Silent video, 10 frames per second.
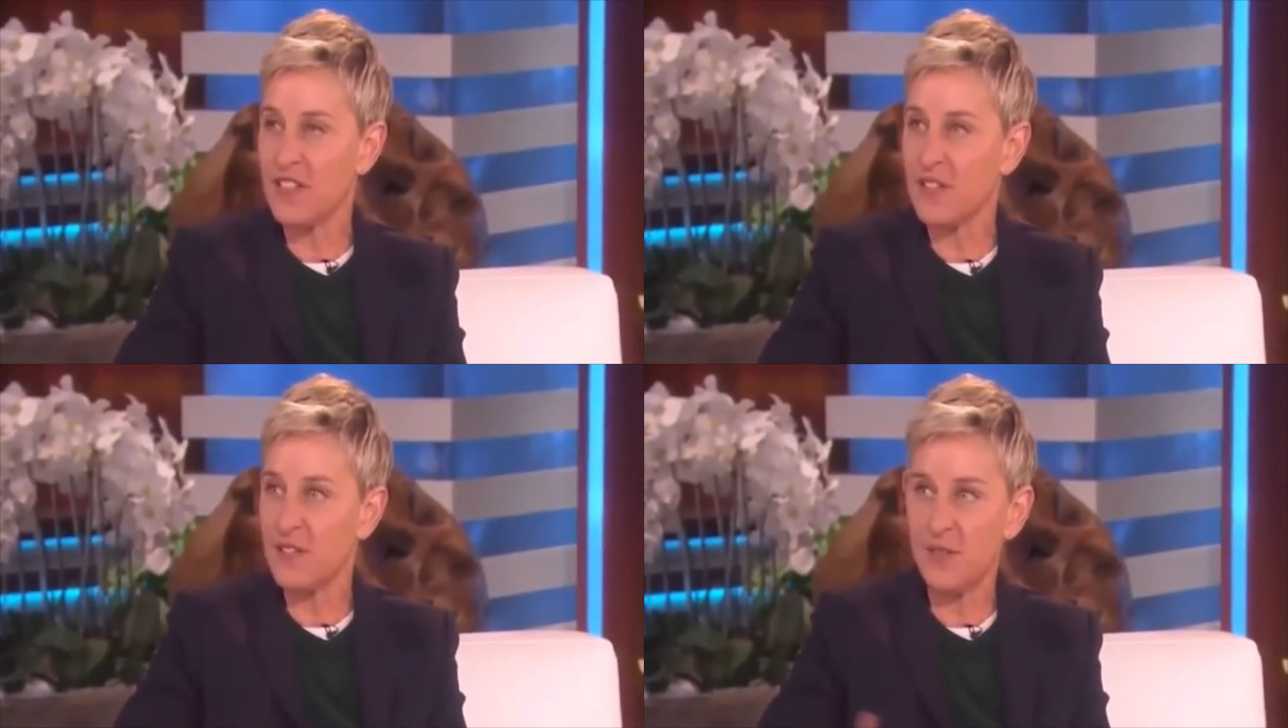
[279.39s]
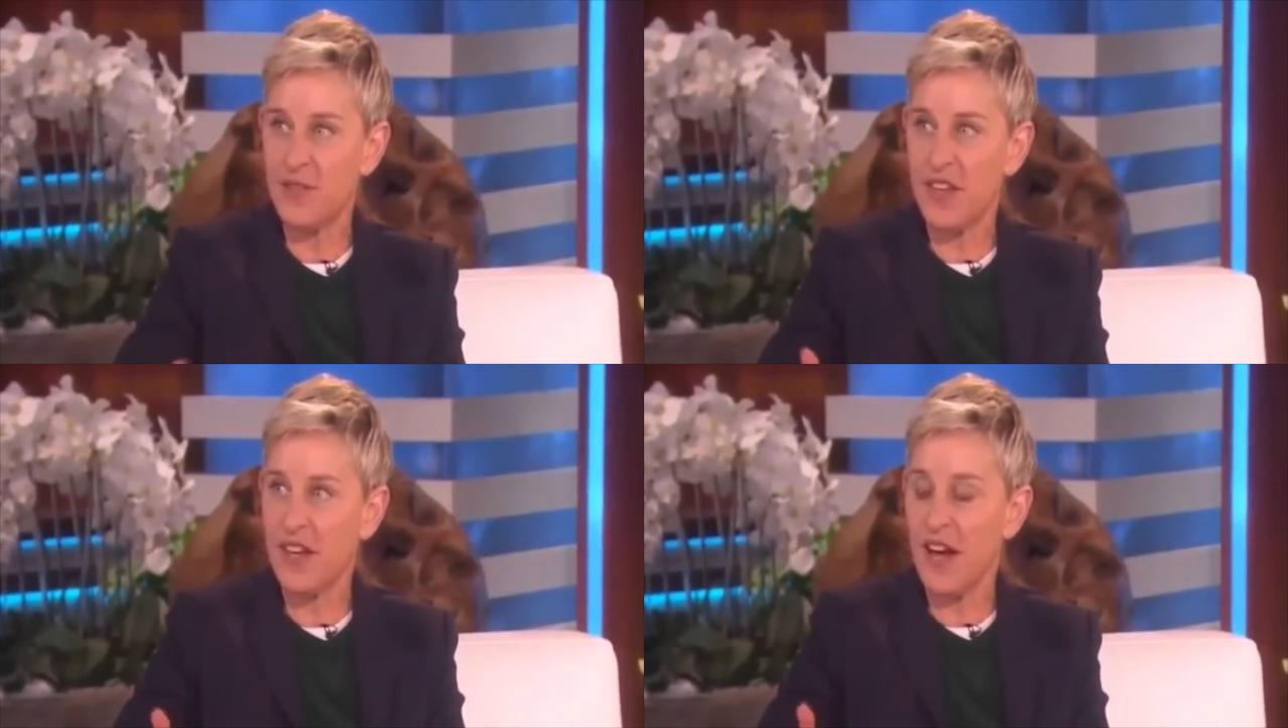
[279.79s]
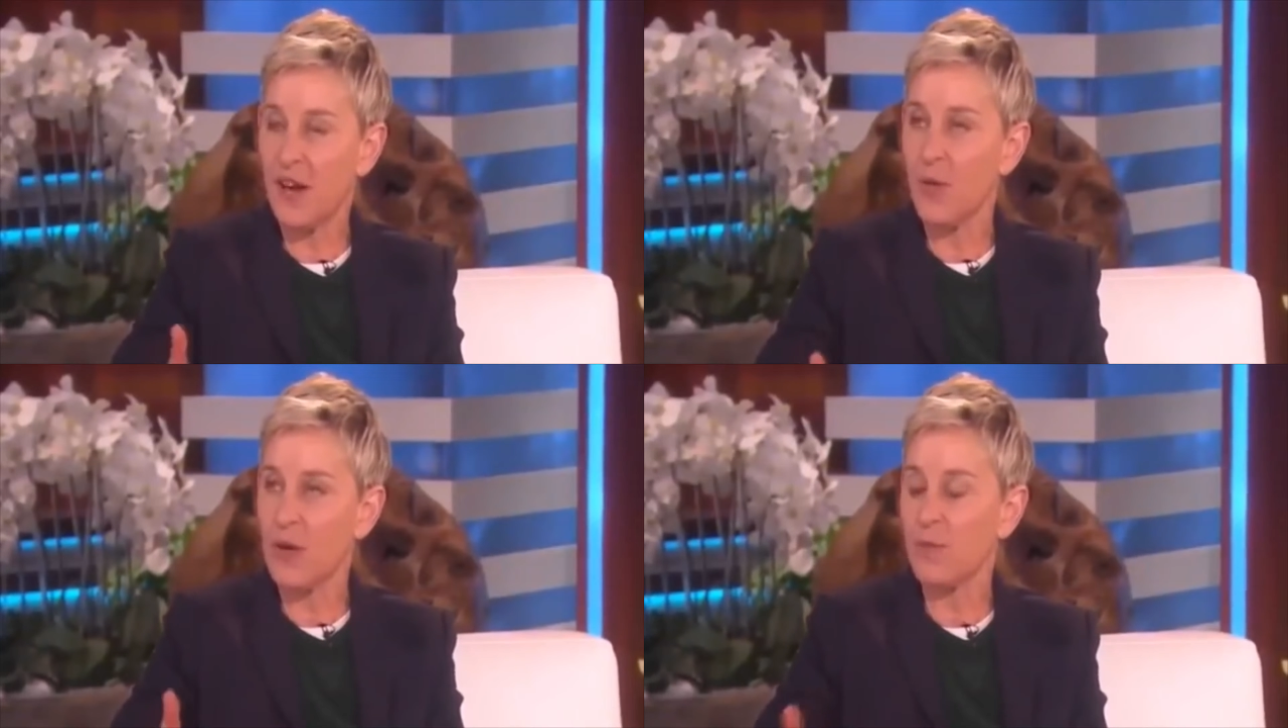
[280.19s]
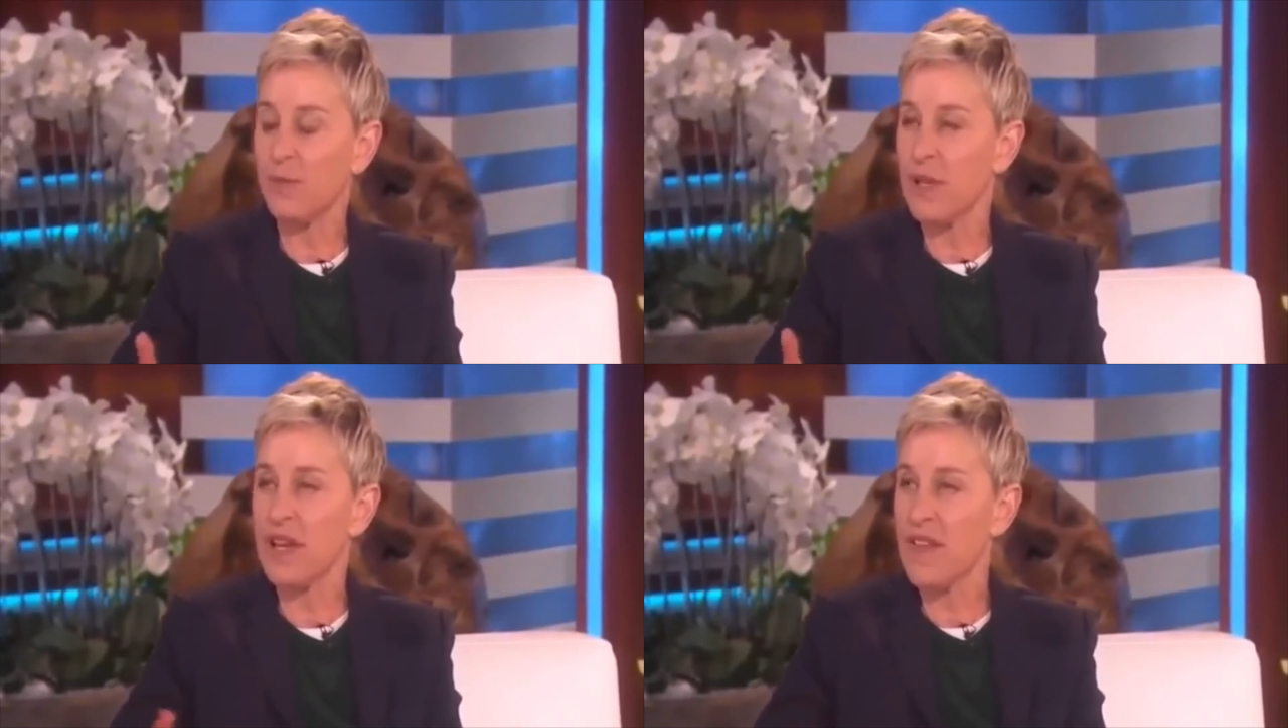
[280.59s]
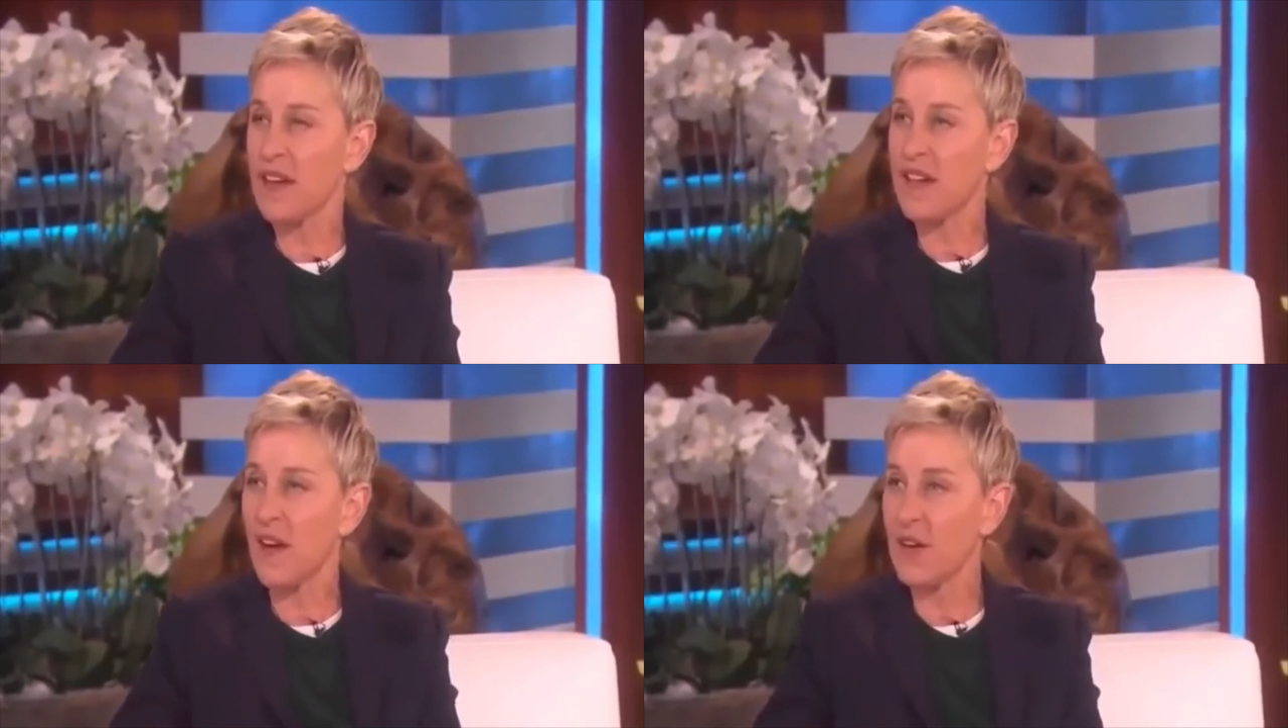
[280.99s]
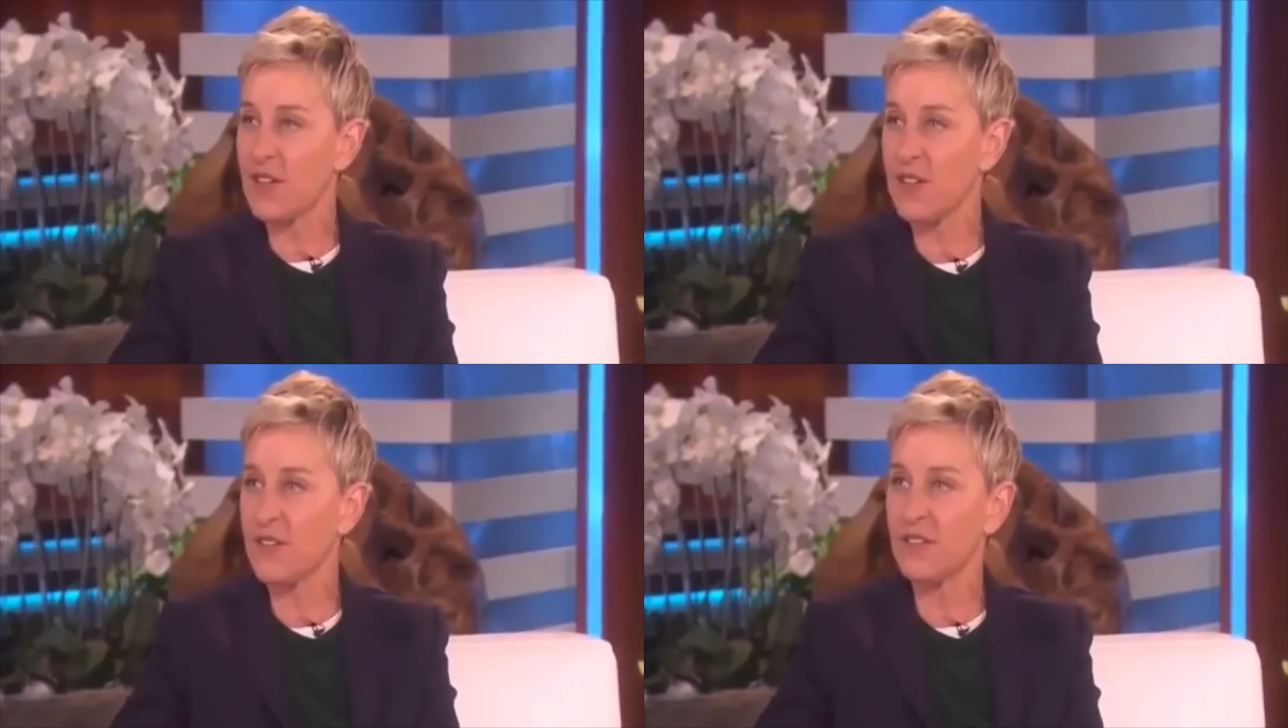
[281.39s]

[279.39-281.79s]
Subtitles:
Did you think, I want to play that character?